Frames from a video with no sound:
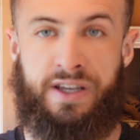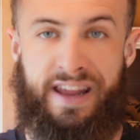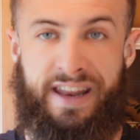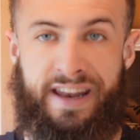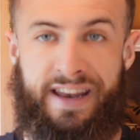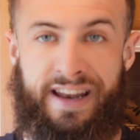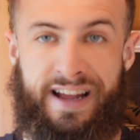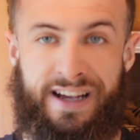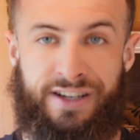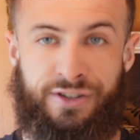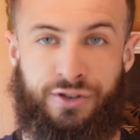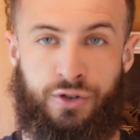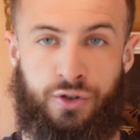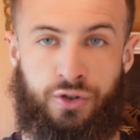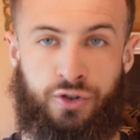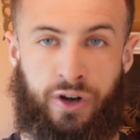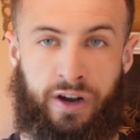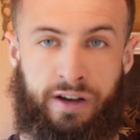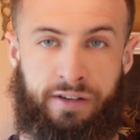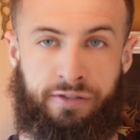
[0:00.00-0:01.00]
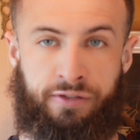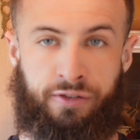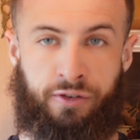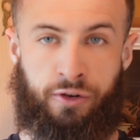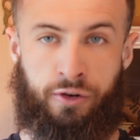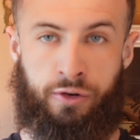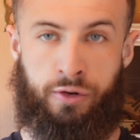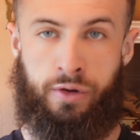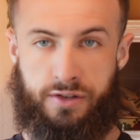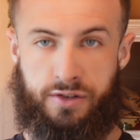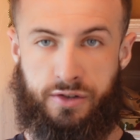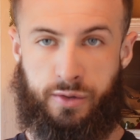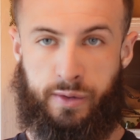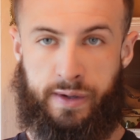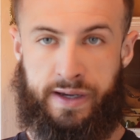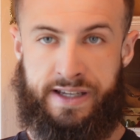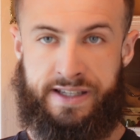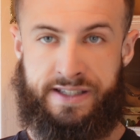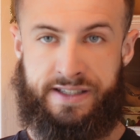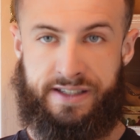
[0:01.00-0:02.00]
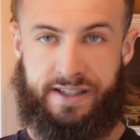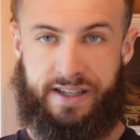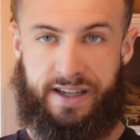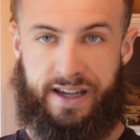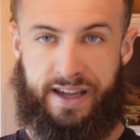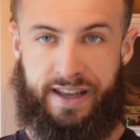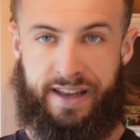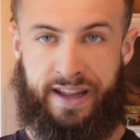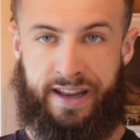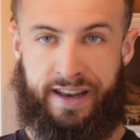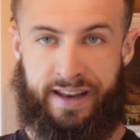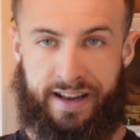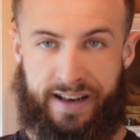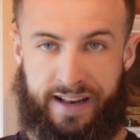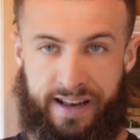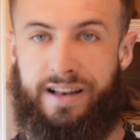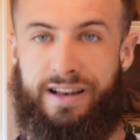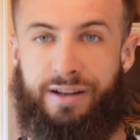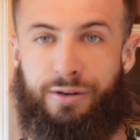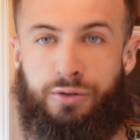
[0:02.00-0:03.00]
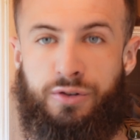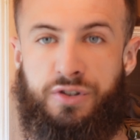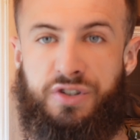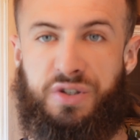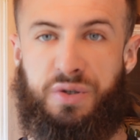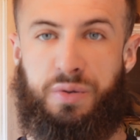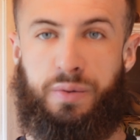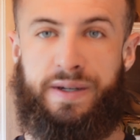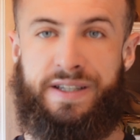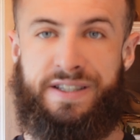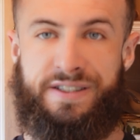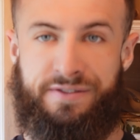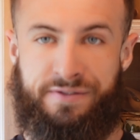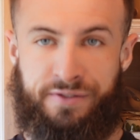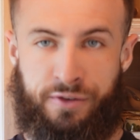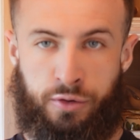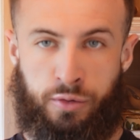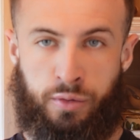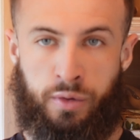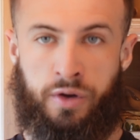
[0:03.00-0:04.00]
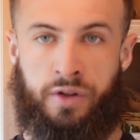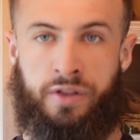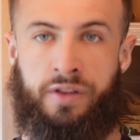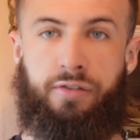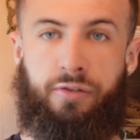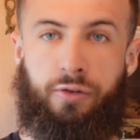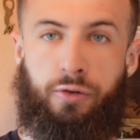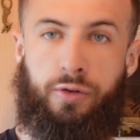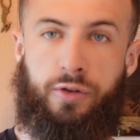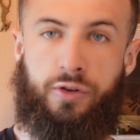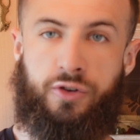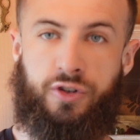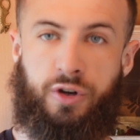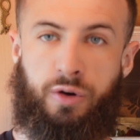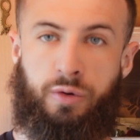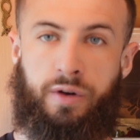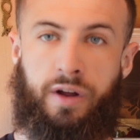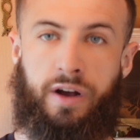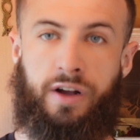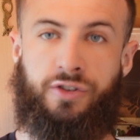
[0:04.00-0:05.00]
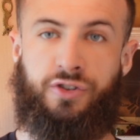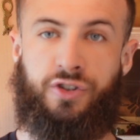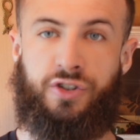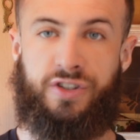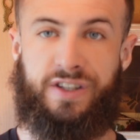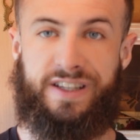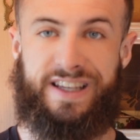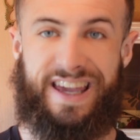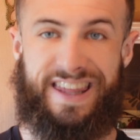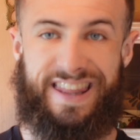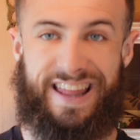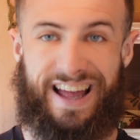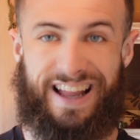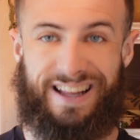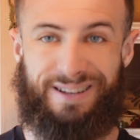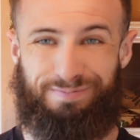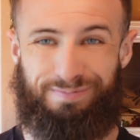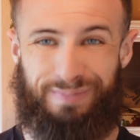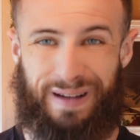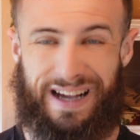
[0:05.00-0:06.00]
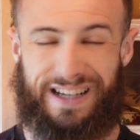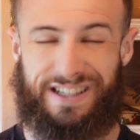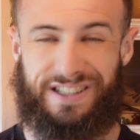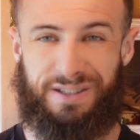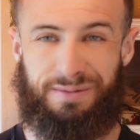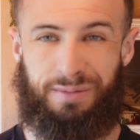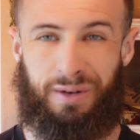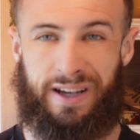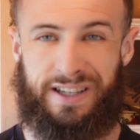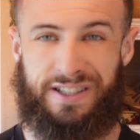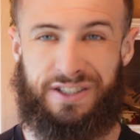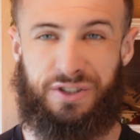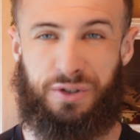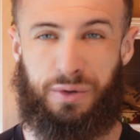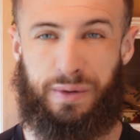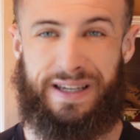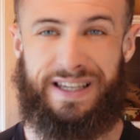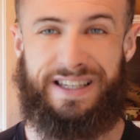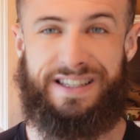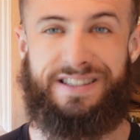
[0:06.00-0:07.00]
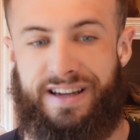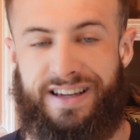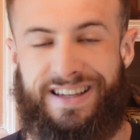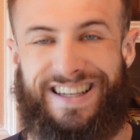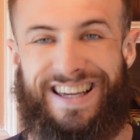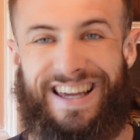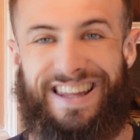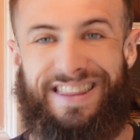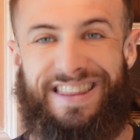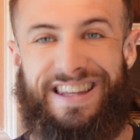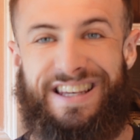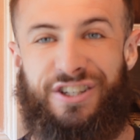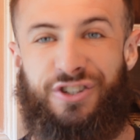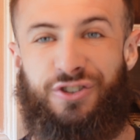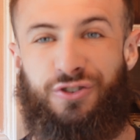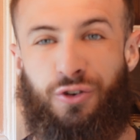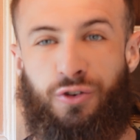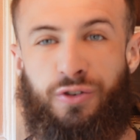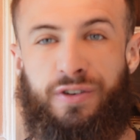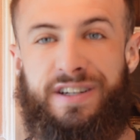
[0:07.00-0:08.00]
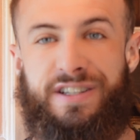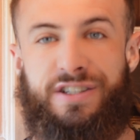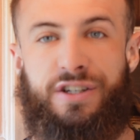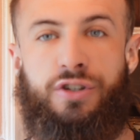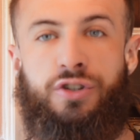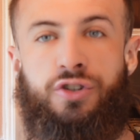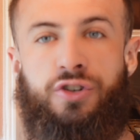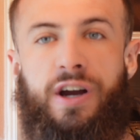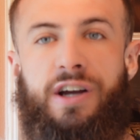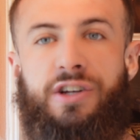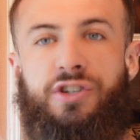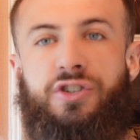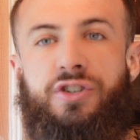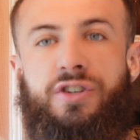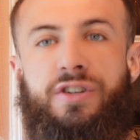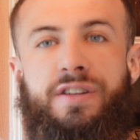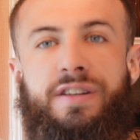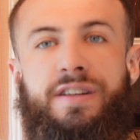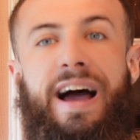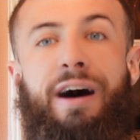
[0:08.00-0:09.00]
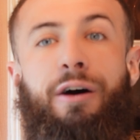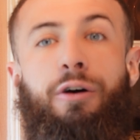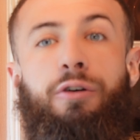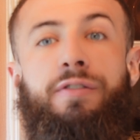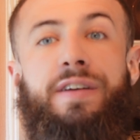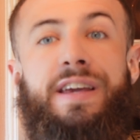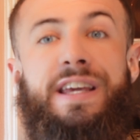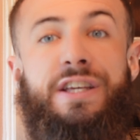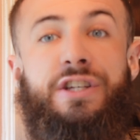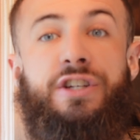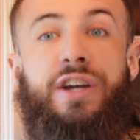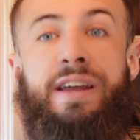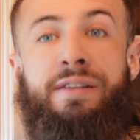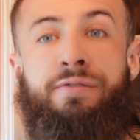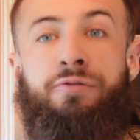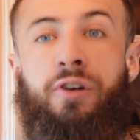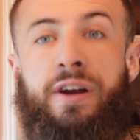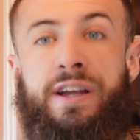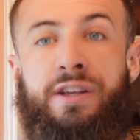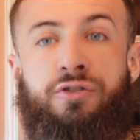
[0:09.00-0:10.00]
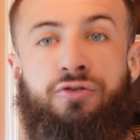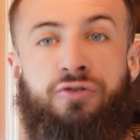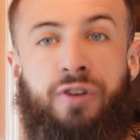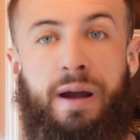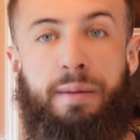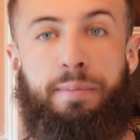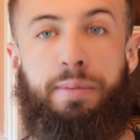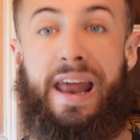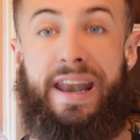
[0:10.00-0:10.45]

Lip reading: And then as you drive through, squeeze and then a little twist forward through the shoulder just to get that maximized squeeze and get the strongest contraction out of each end range rep.